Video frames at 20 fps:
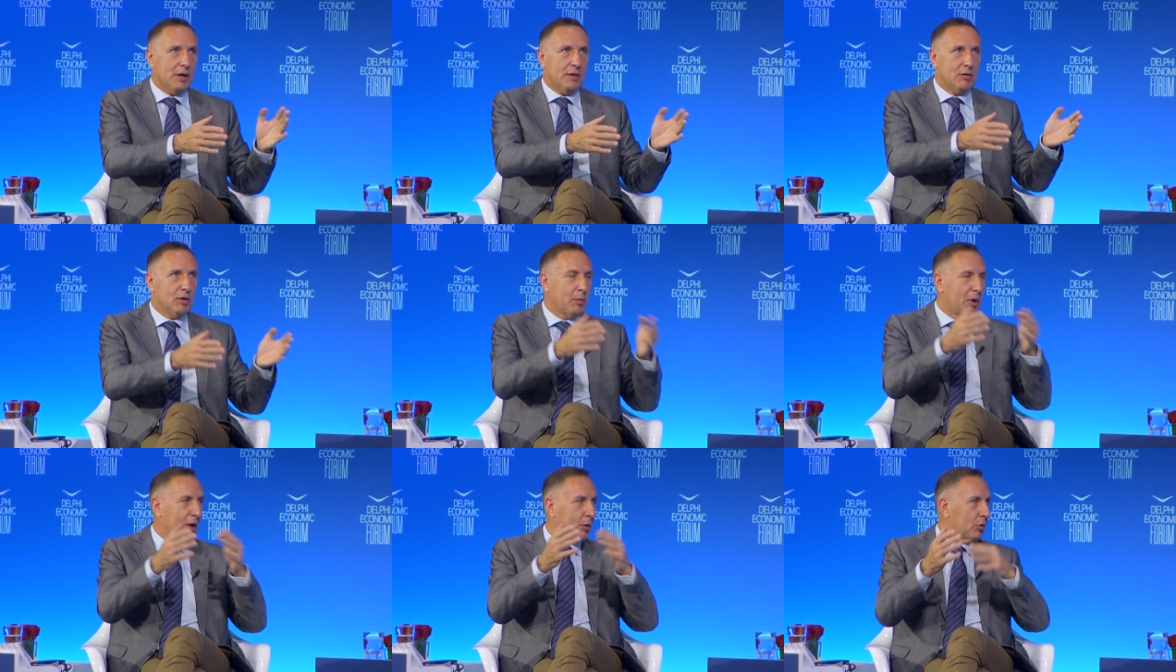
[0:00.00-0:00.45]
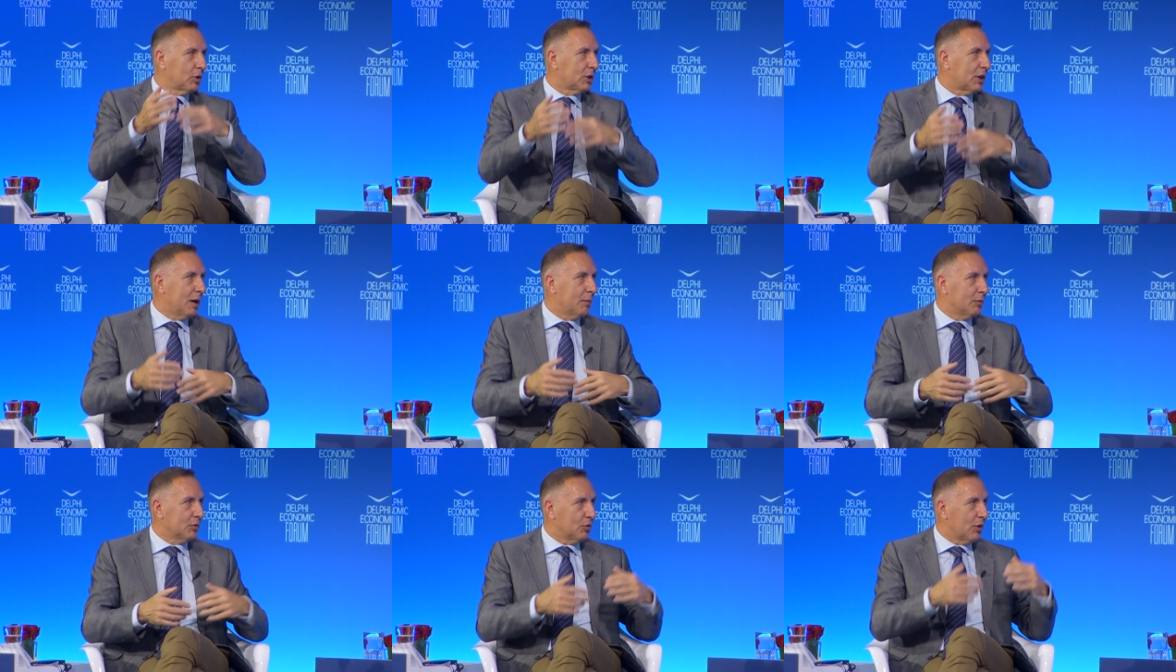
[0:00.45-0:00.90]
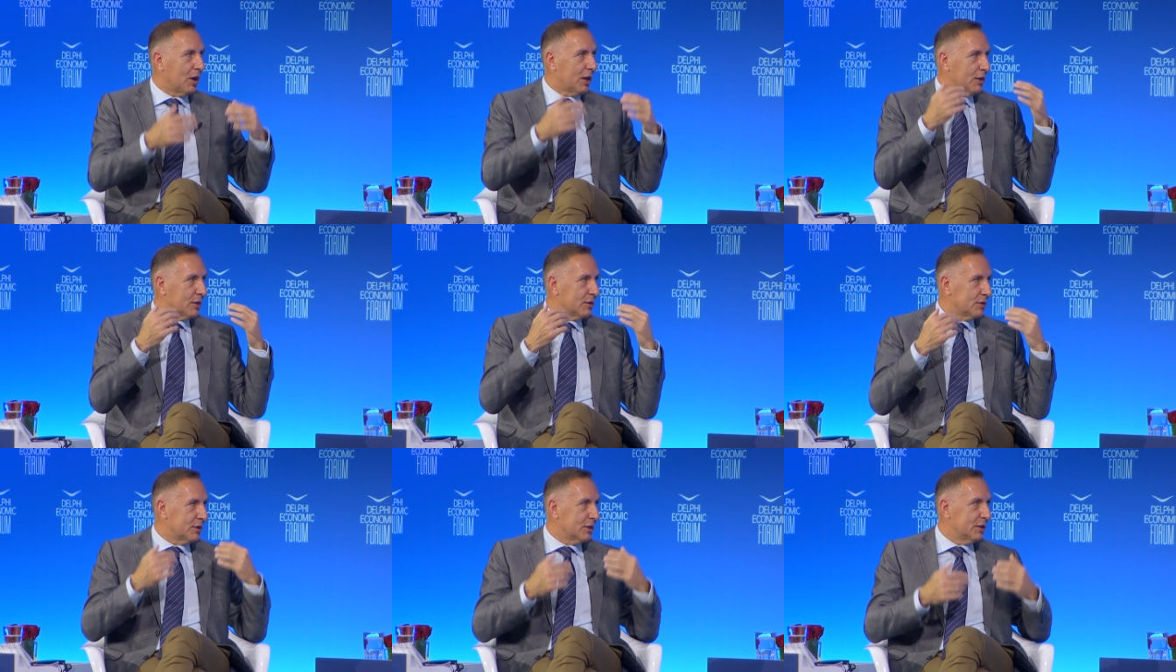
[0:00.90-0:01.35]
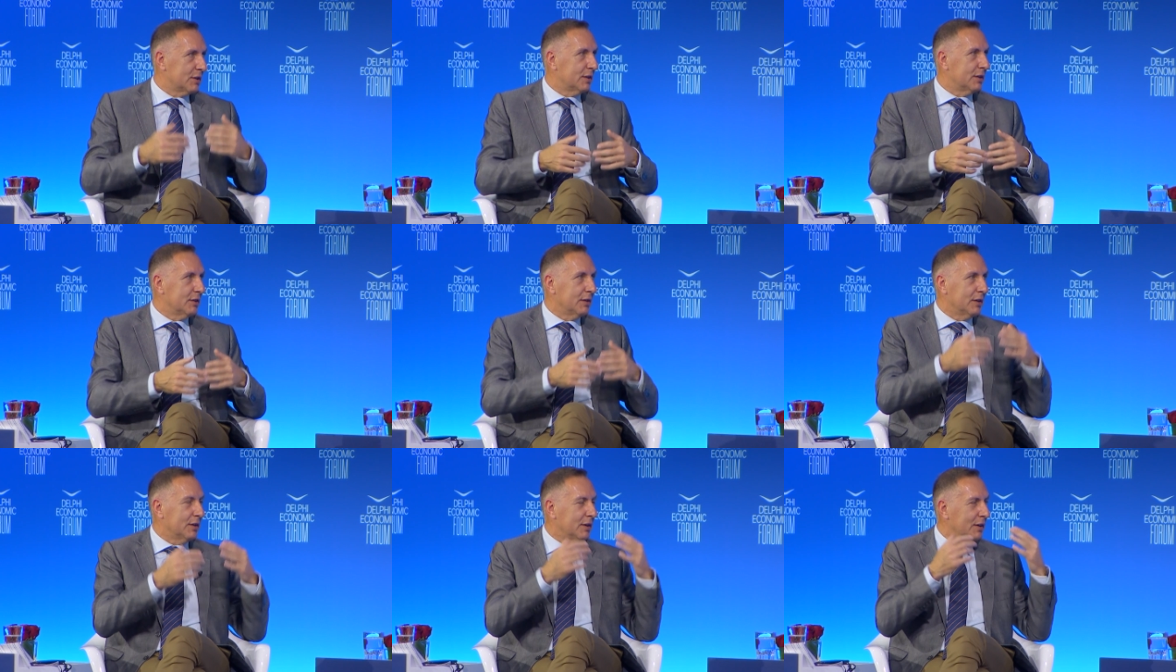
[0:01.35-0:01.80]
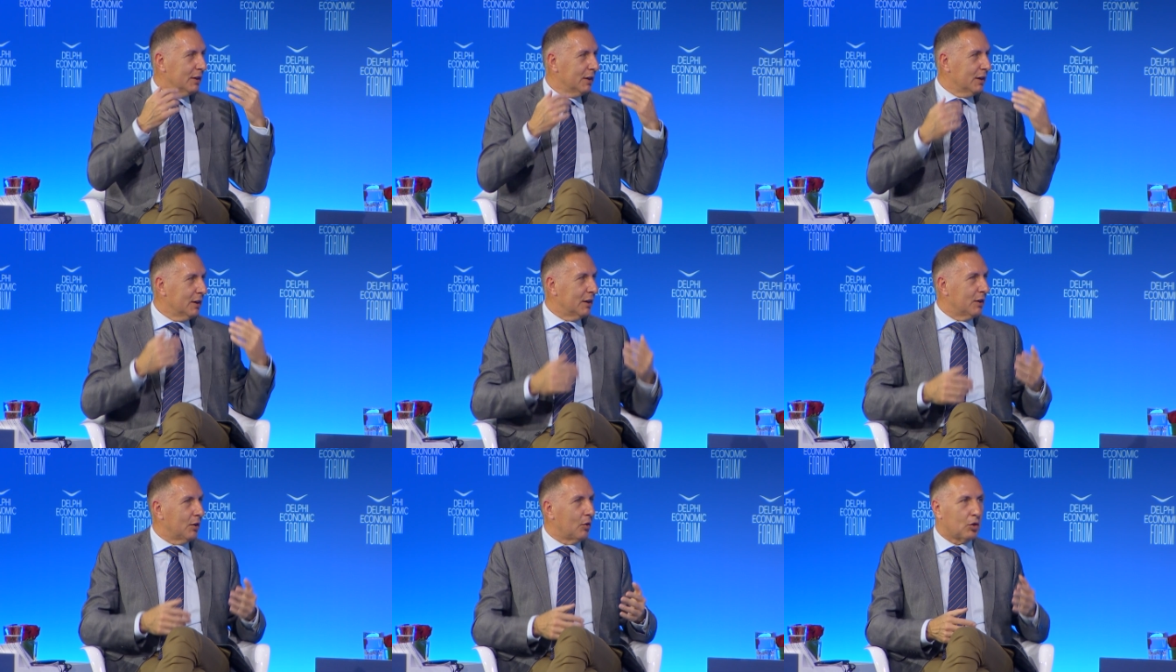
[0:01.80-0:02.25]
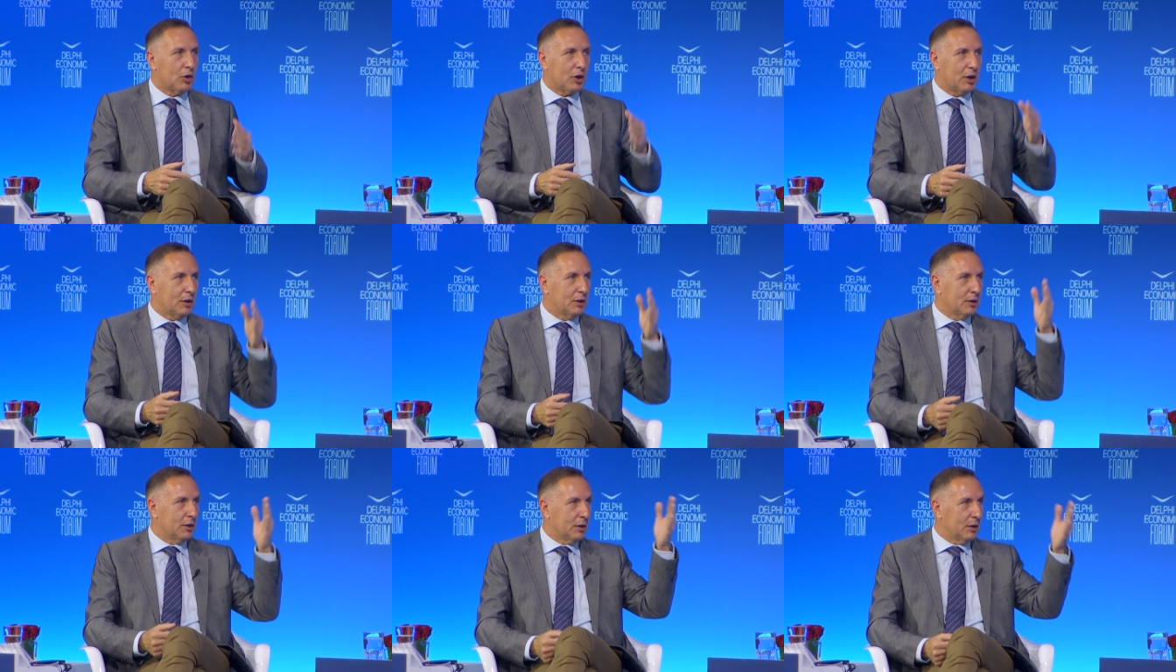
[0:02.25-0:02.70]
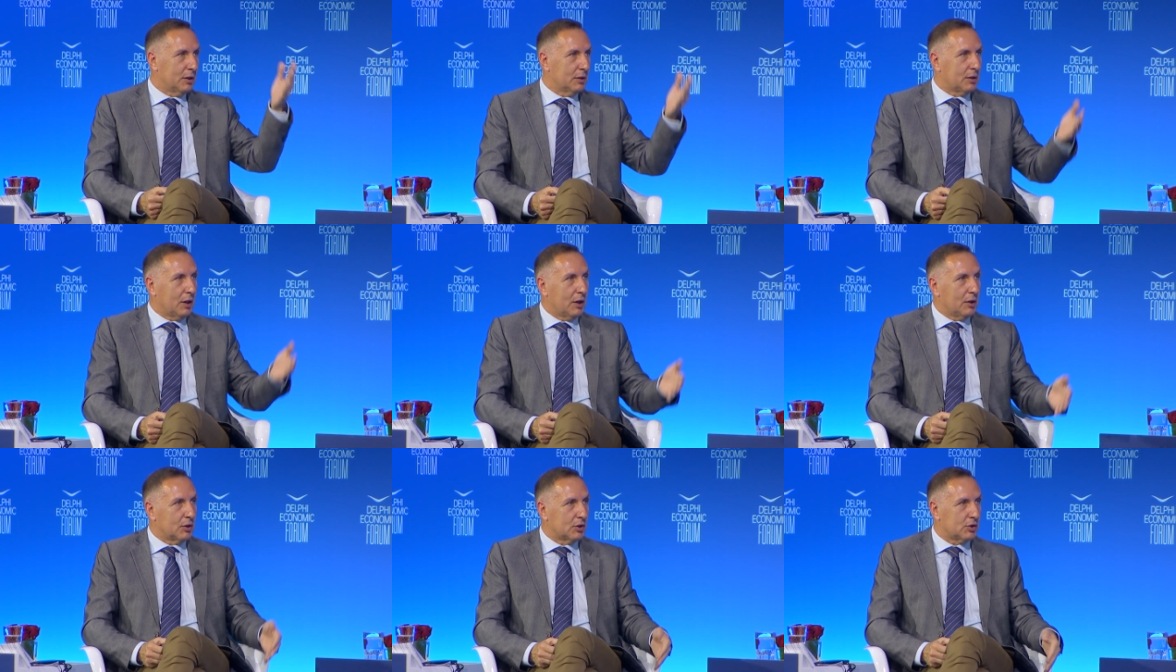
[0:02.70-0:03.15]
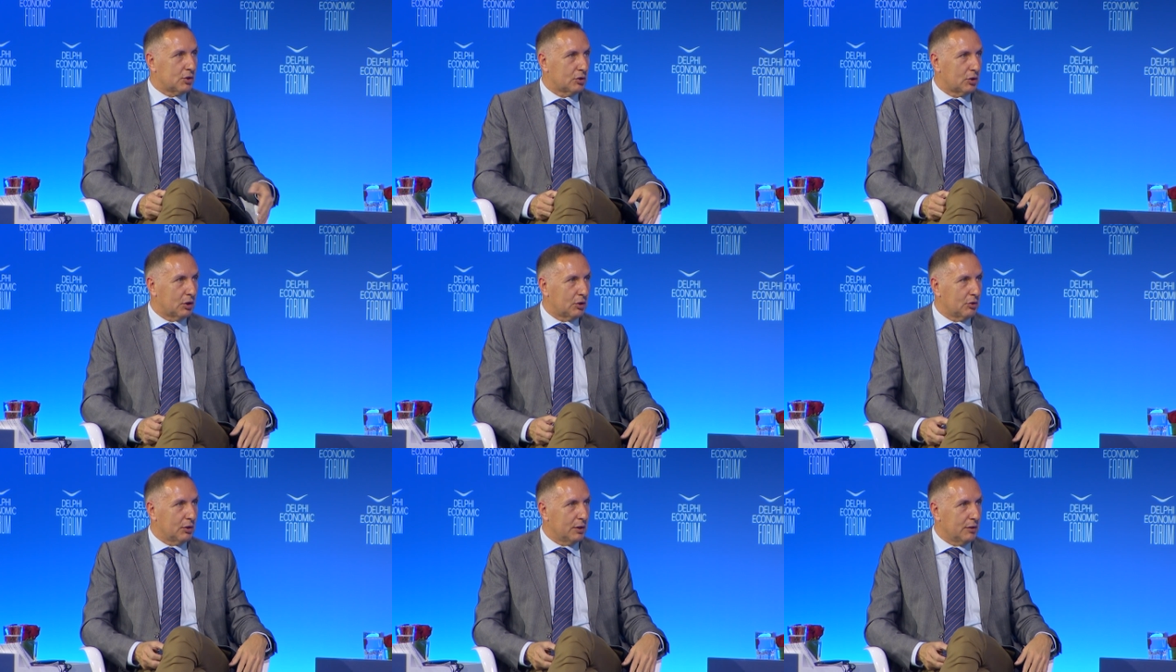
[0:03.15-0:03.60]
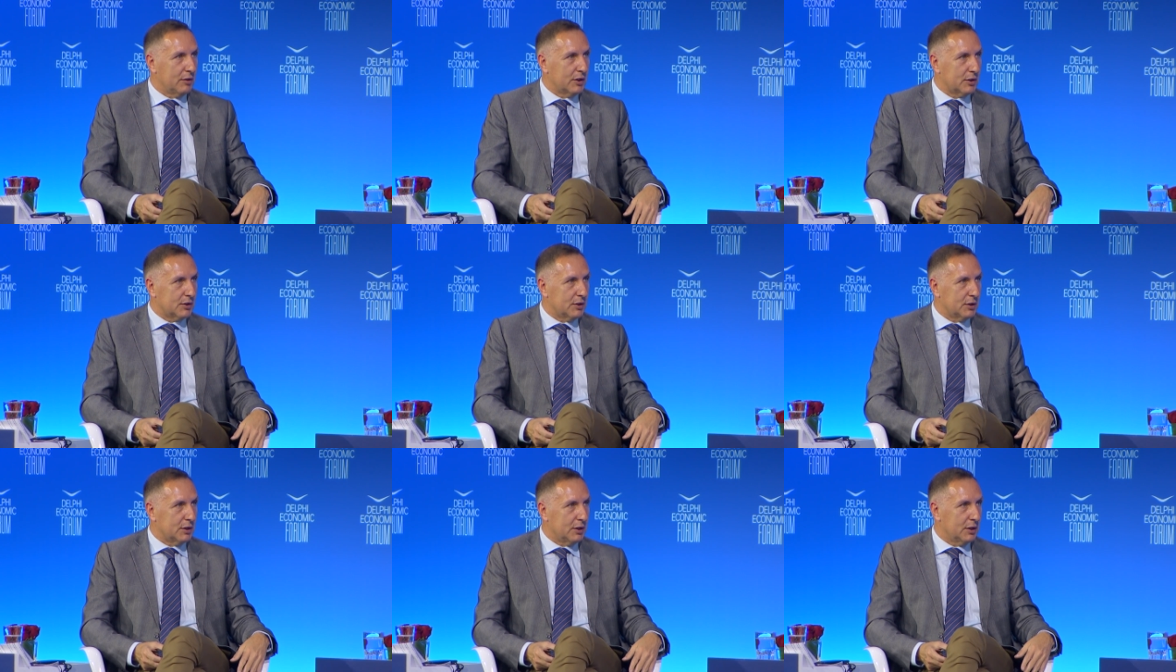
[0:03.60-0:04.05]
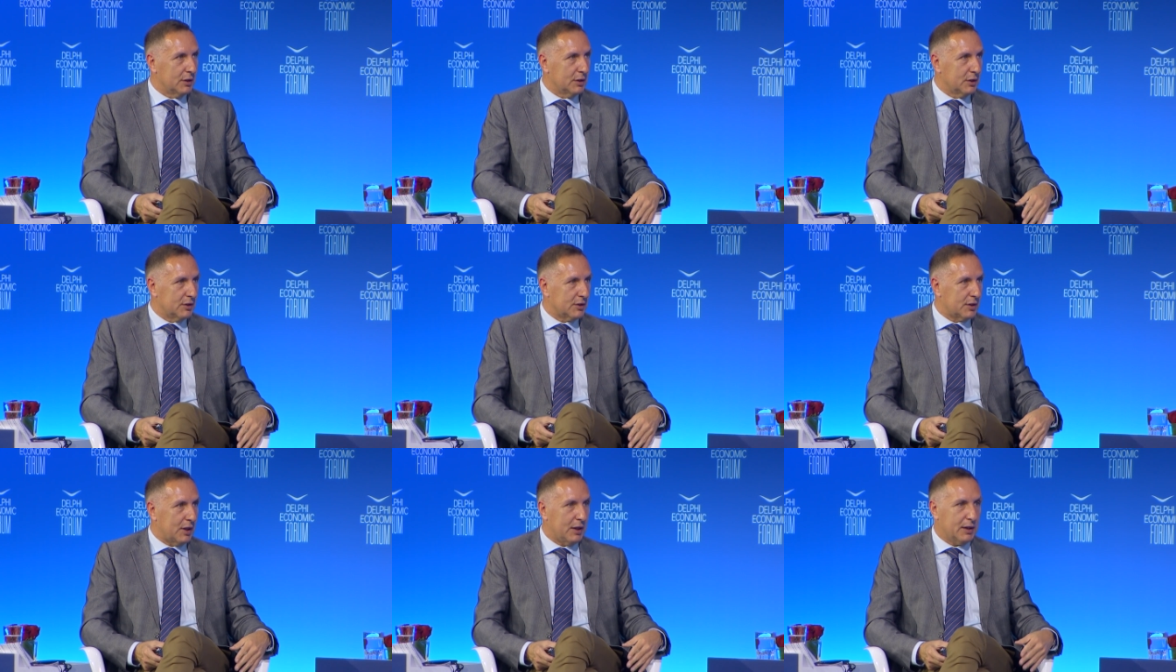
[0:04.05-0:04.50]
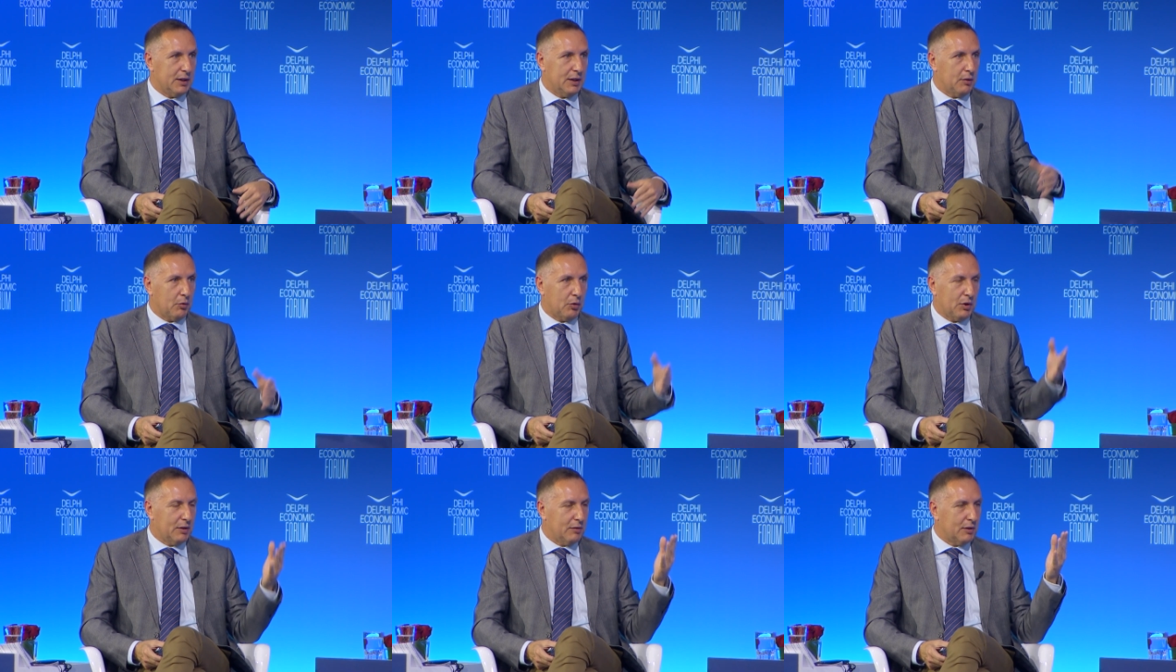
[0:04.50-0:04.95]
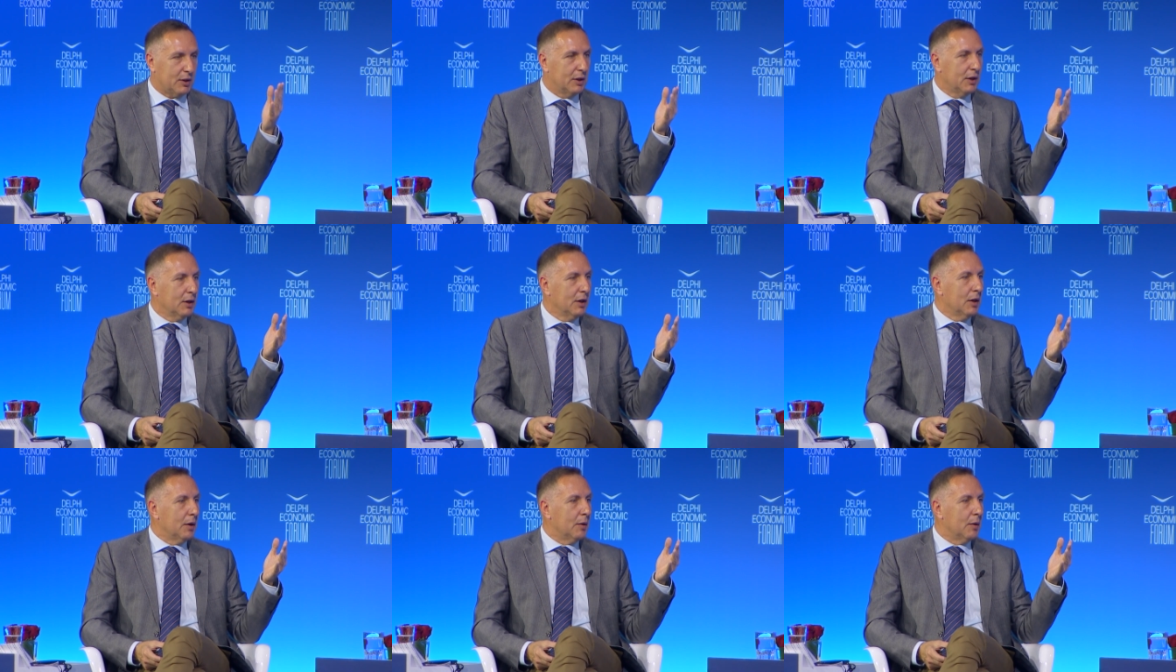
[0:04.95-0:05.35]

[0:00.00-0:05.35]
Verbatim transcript: everybody will come to Athens and, uh, or uh, the Aristotle University and study, wherever.